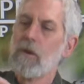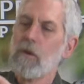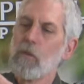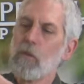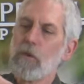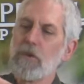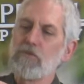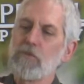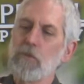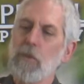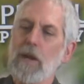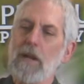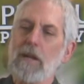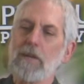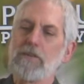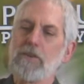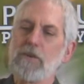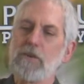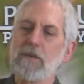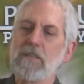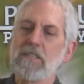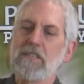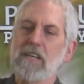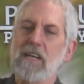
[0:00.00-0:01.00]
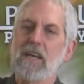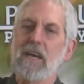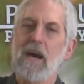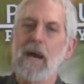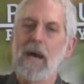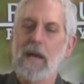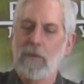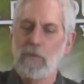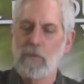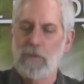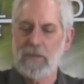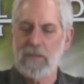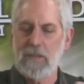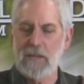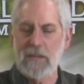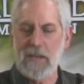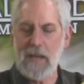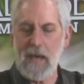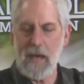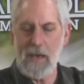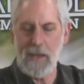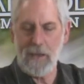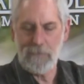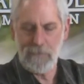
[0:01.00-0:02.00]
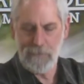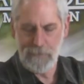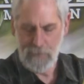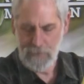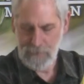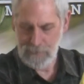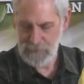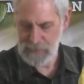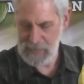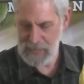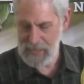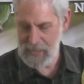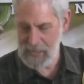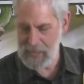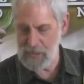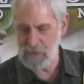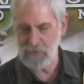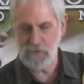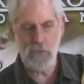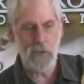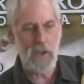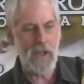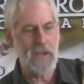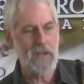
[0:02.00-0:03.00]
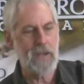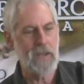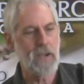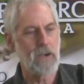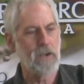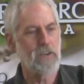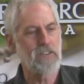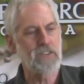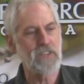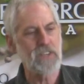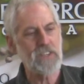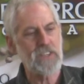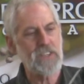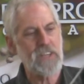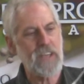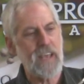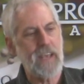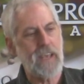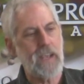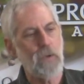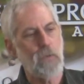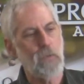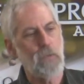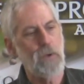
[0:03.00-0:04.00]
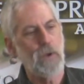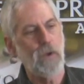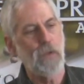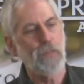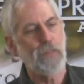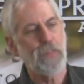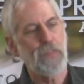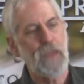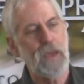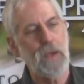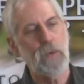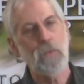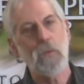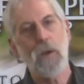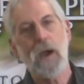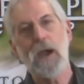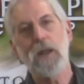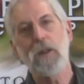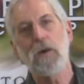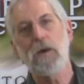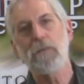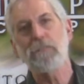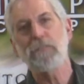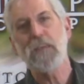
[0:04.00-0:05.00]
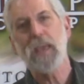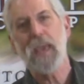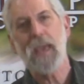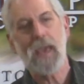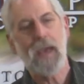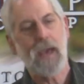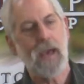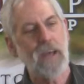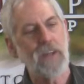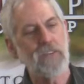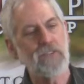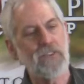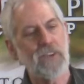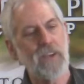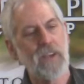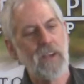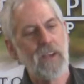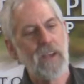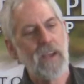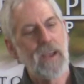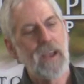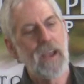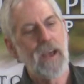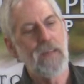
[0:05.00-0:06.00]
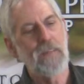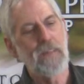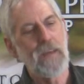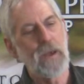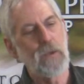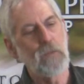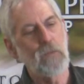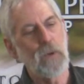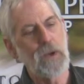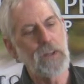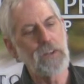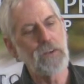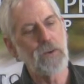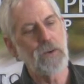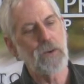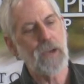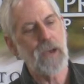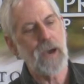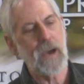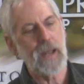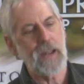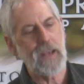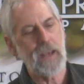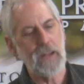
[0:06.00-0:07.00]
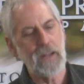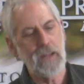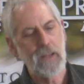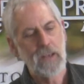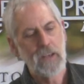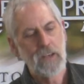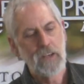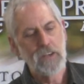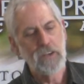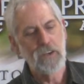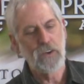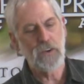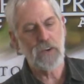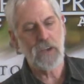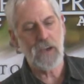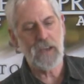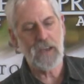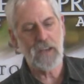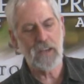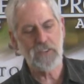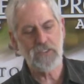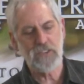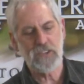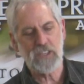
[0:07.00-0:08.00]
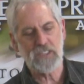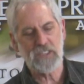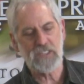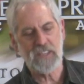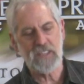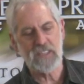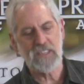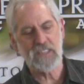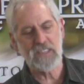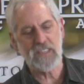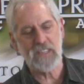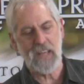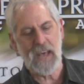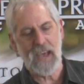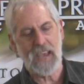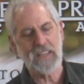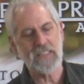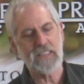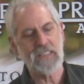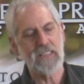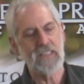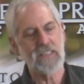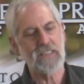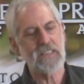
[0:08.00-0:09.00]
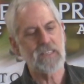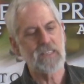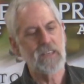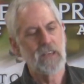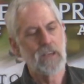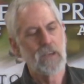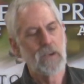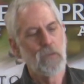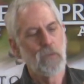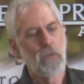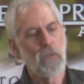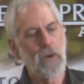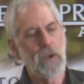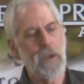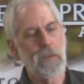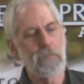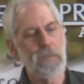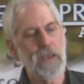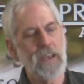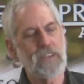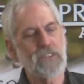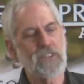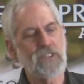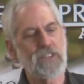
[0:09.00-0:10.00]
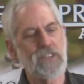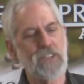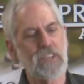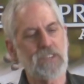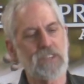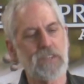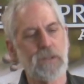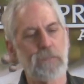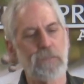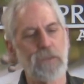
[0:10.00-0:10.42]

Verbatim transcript: What you want to do is cut with the knife the edge right here. Just take it real thin right off the edge, and then when you cut it, you'll cut it just in slices where it makes just a